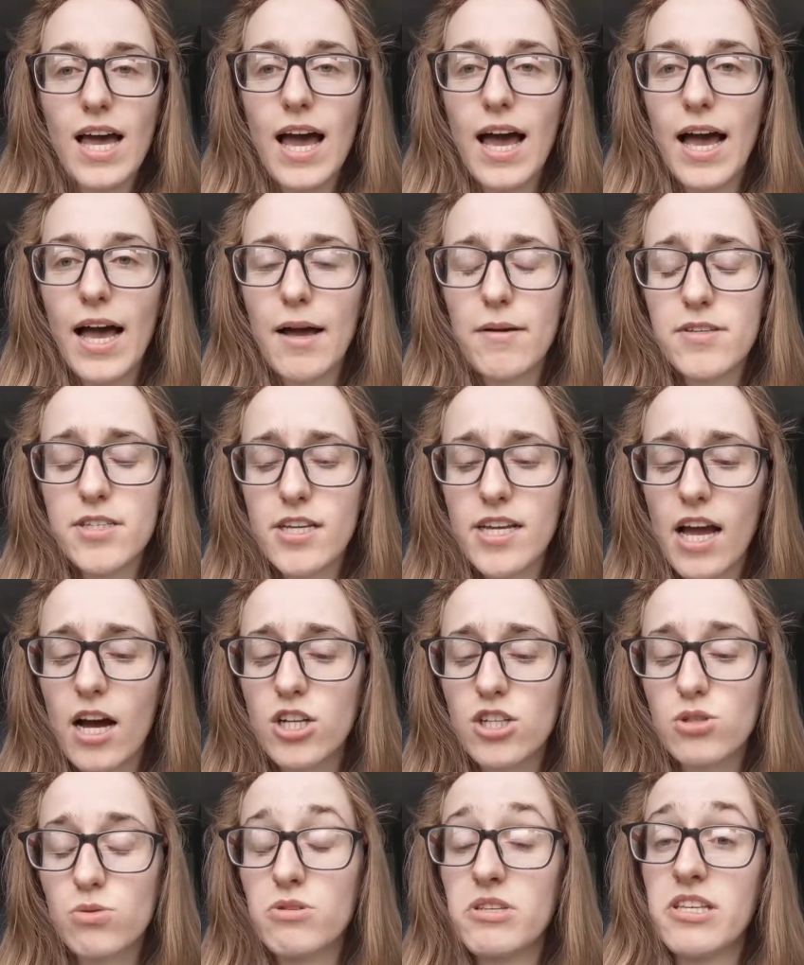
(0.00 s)
I just
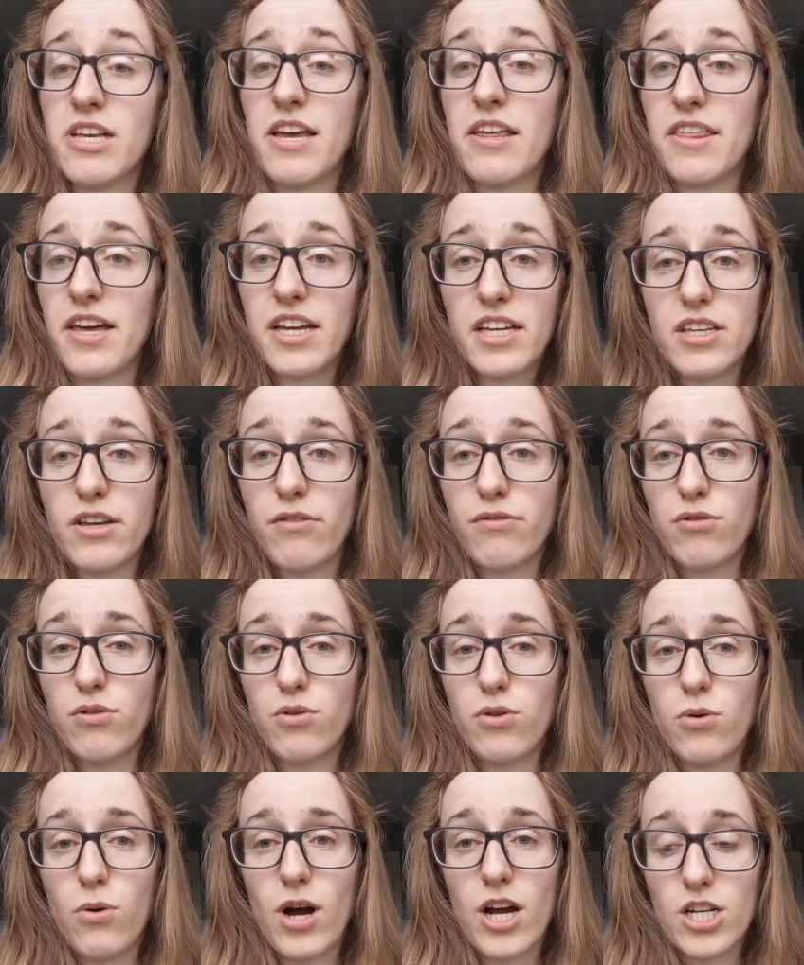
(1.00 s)
want to say thank you for all
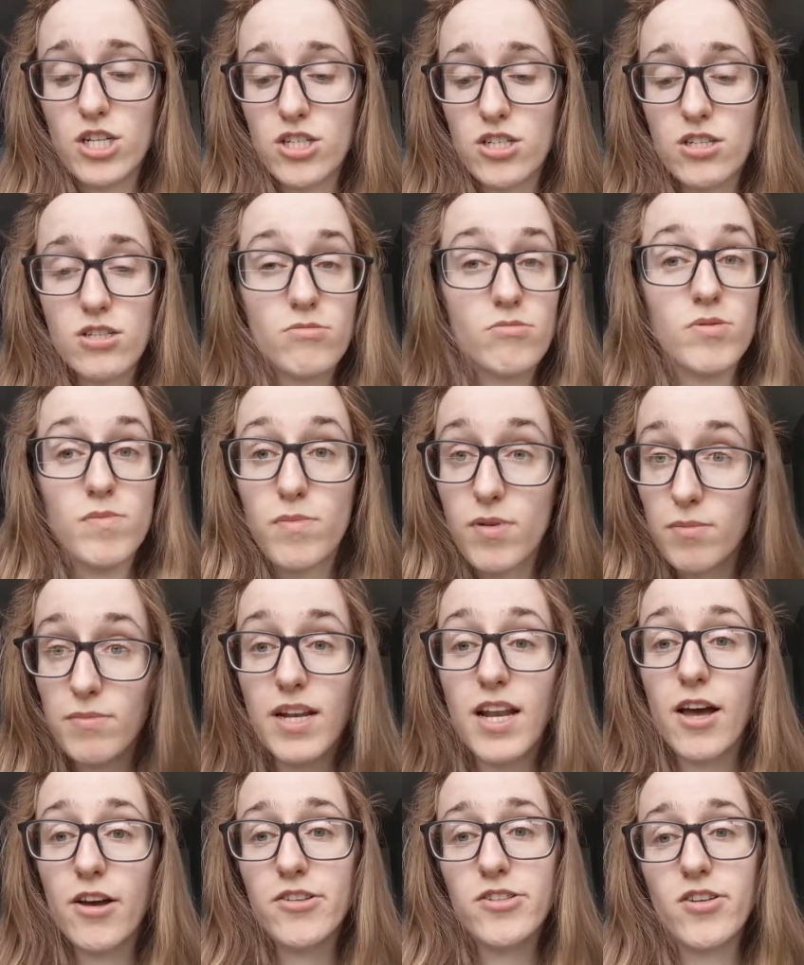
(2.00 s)
the questions. There was
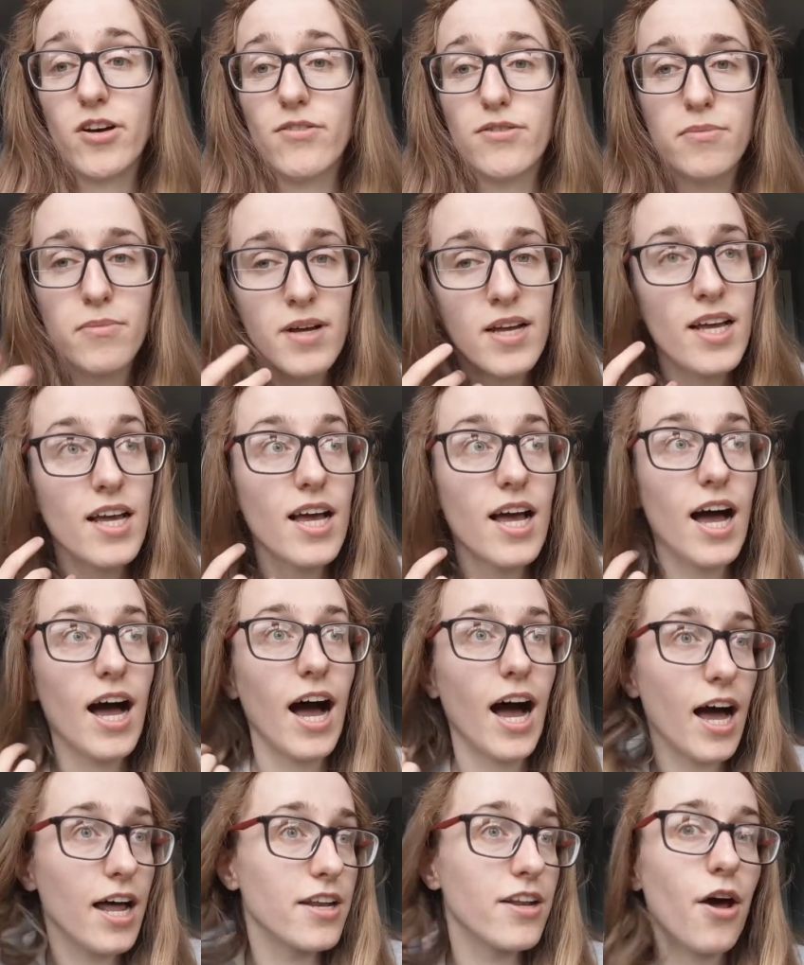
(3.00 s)
blooming loads of them,
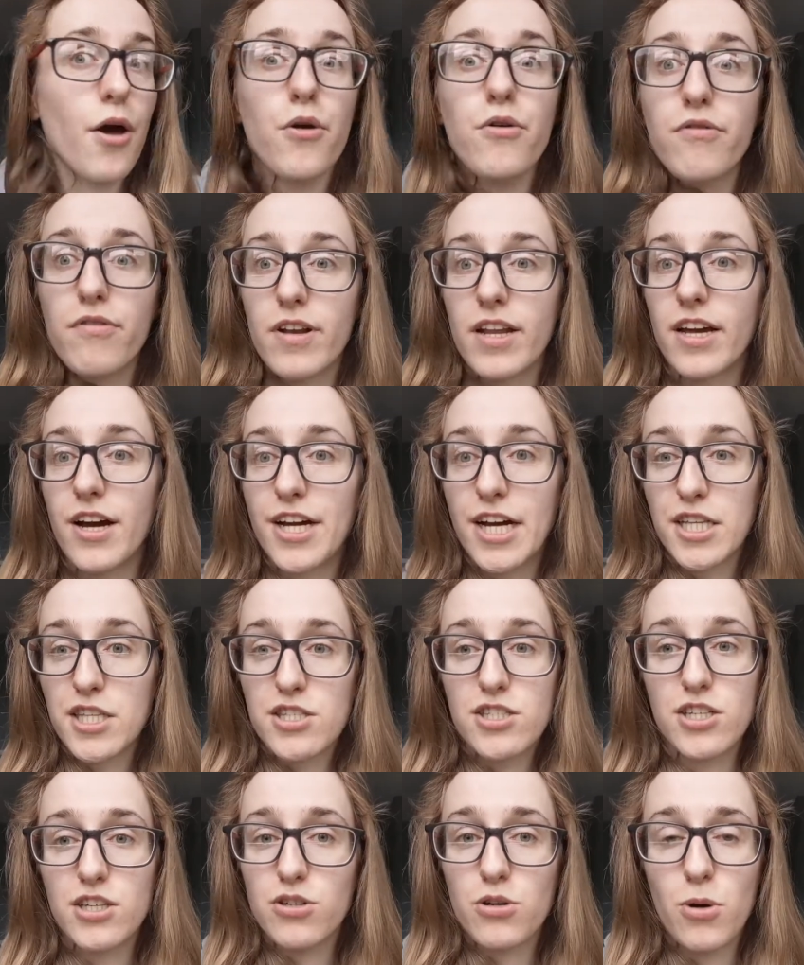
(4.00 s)
and hopefully I
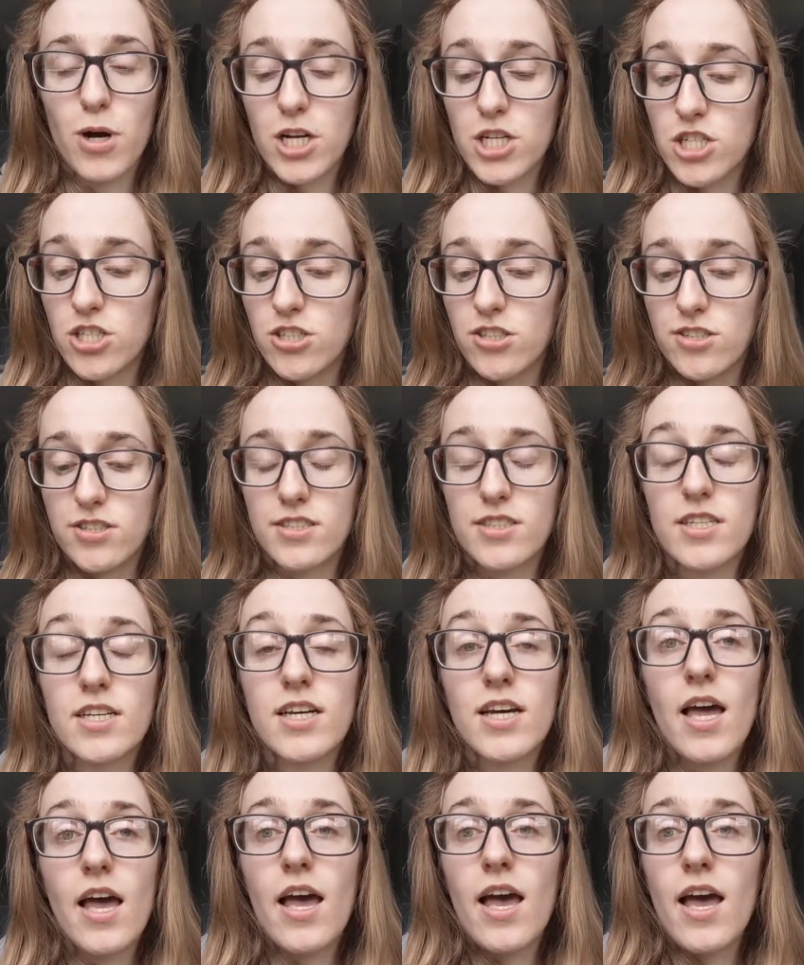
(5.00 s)
answer your questions.
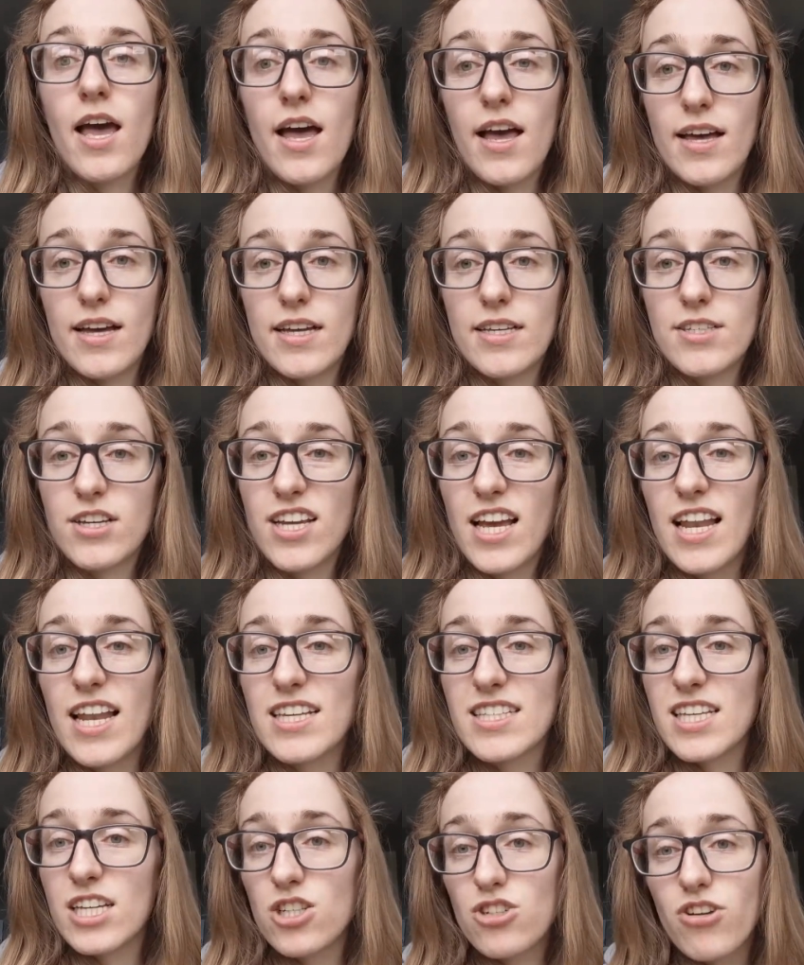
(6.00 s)

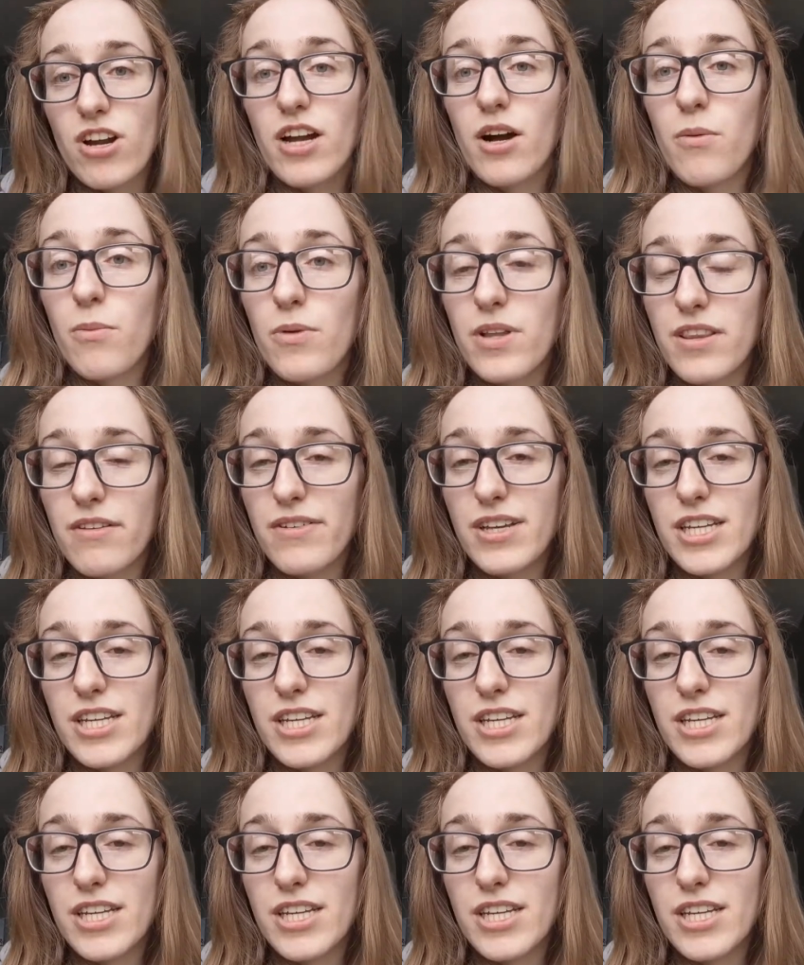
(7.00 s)
Let's get straight on with the